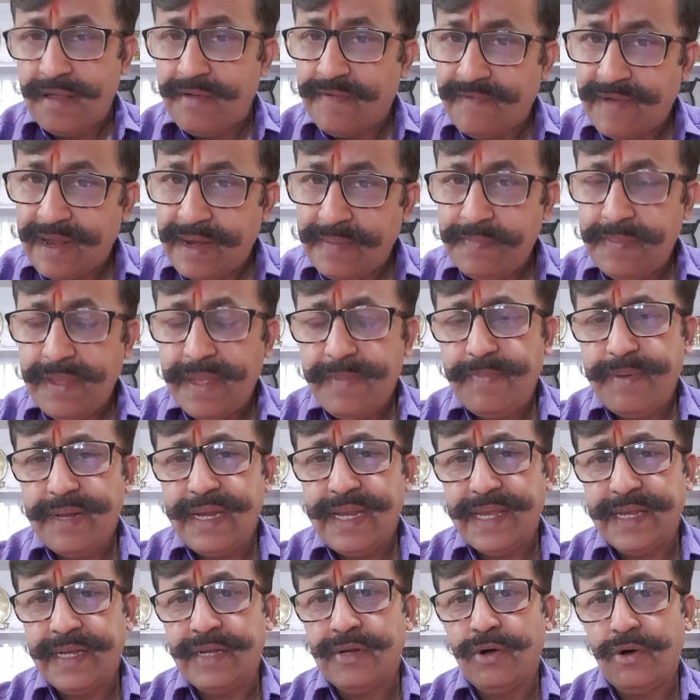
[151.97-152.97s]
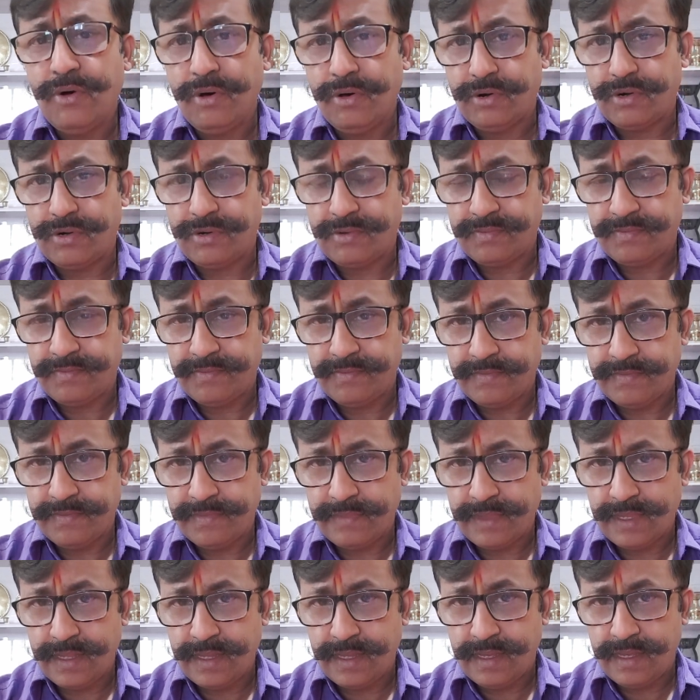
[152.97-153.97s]
When people ignore
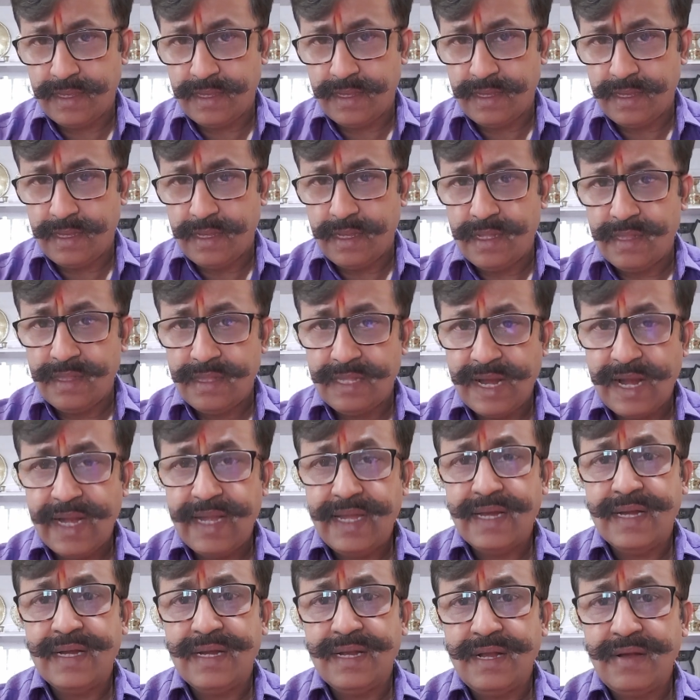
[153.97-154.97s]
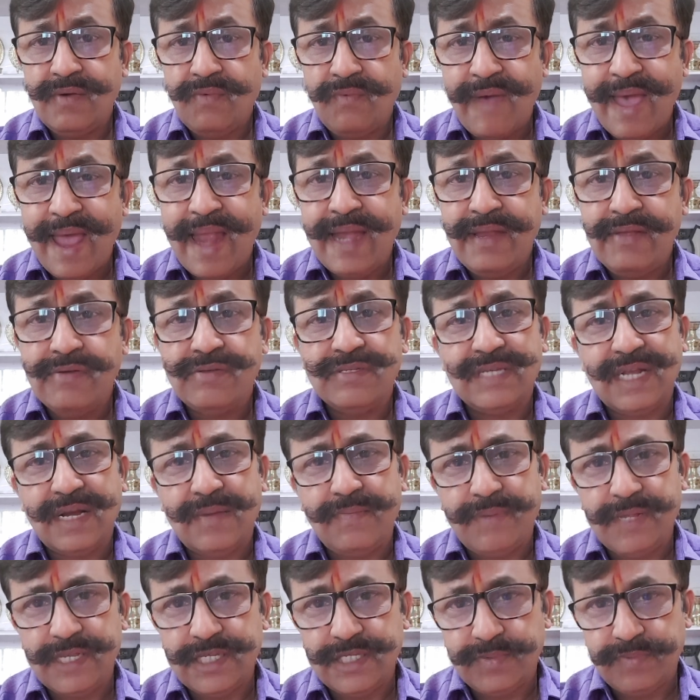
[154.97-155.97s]
the eternal values
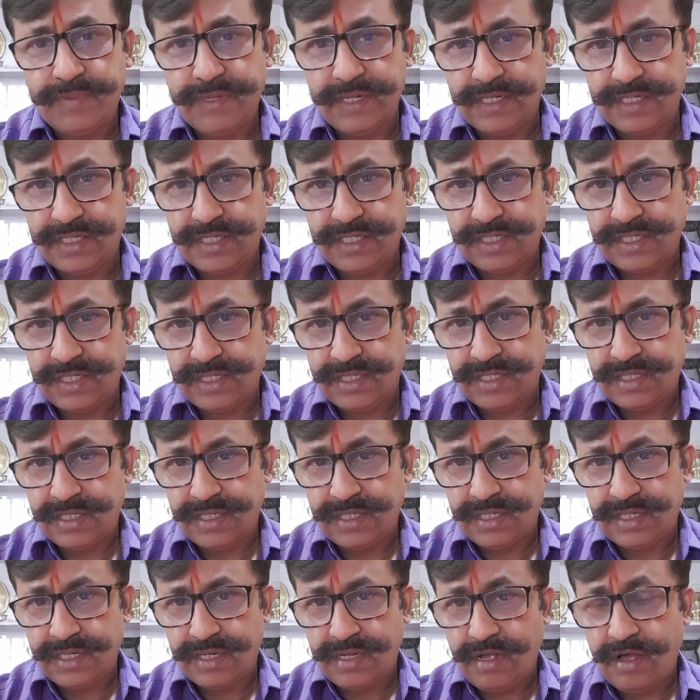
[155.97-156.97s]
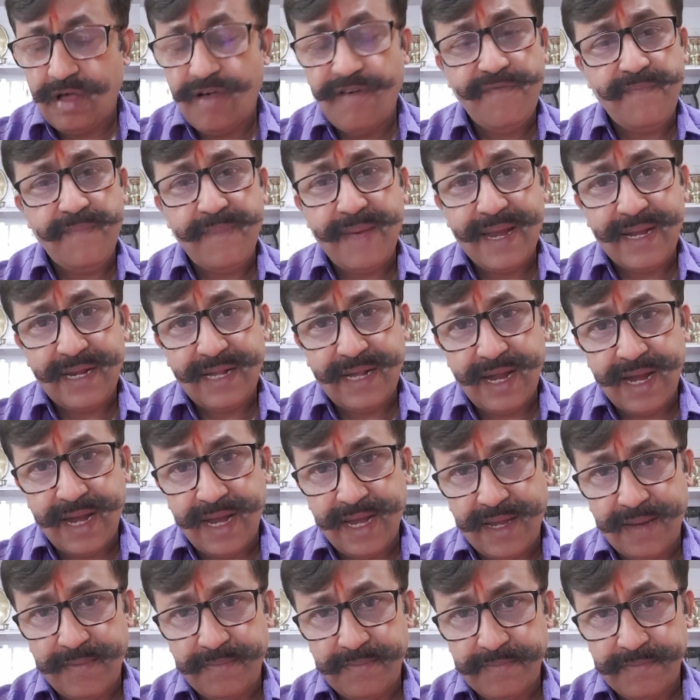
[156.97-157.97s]
and principles of
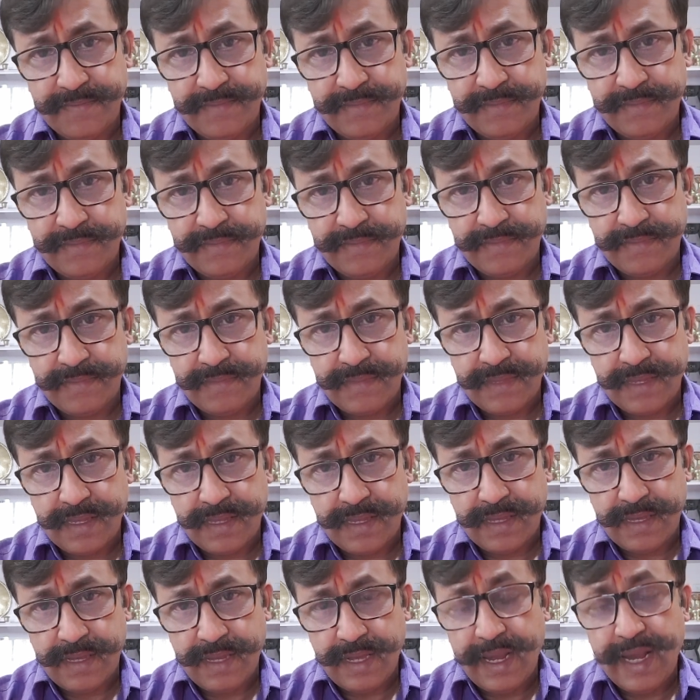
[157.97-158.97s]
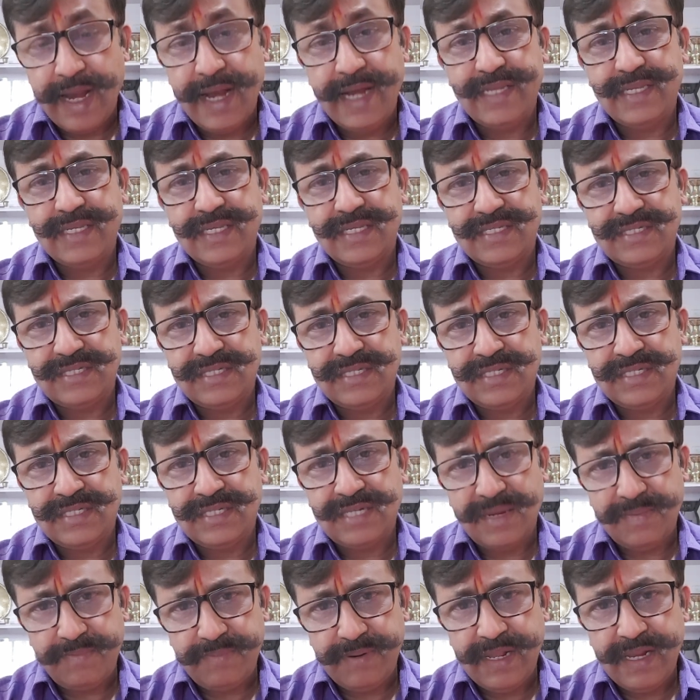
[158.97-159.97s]
mankind, it's a
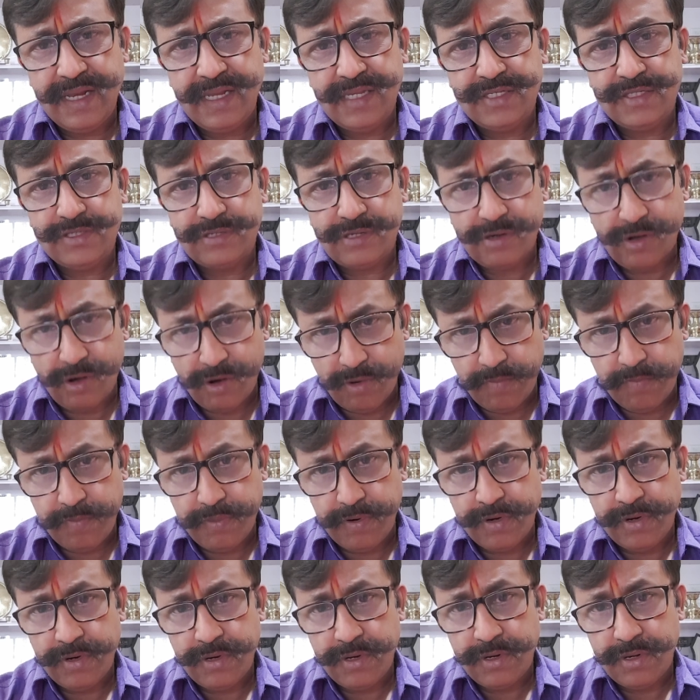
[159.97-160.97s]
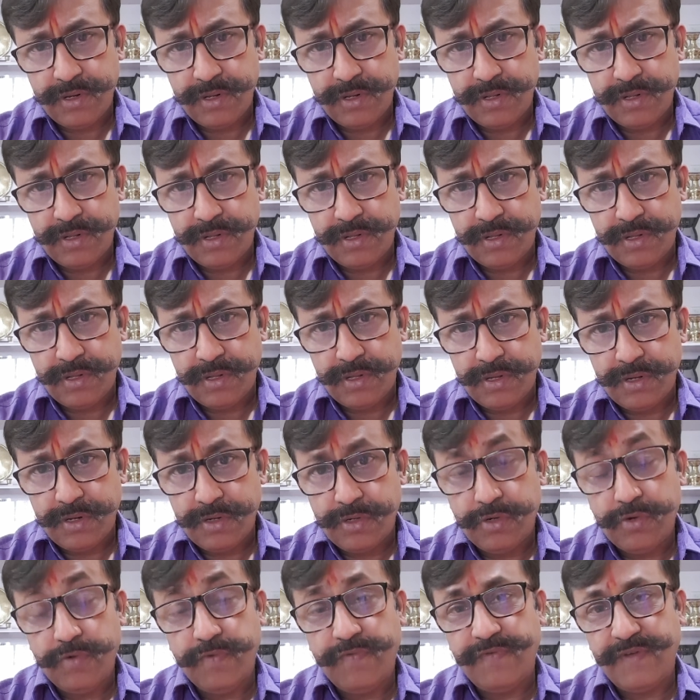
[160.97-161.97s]
slippery slope
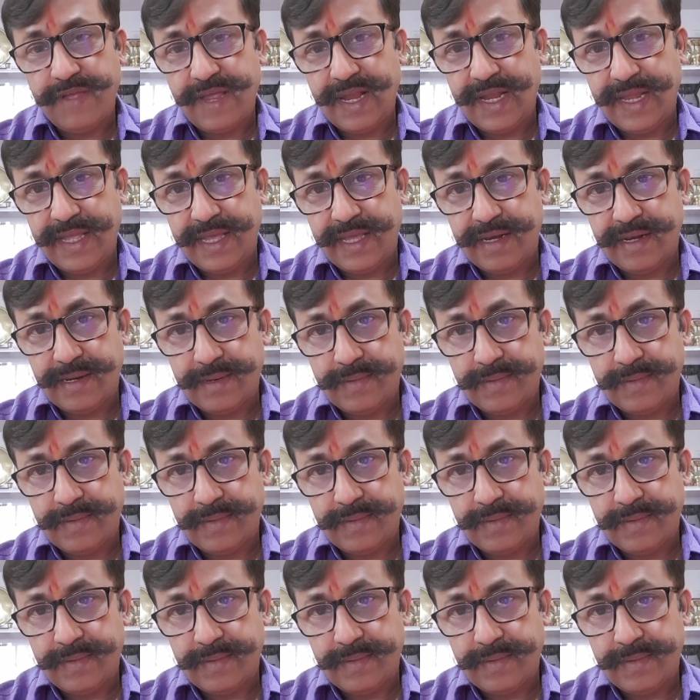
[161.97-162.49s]
to failure.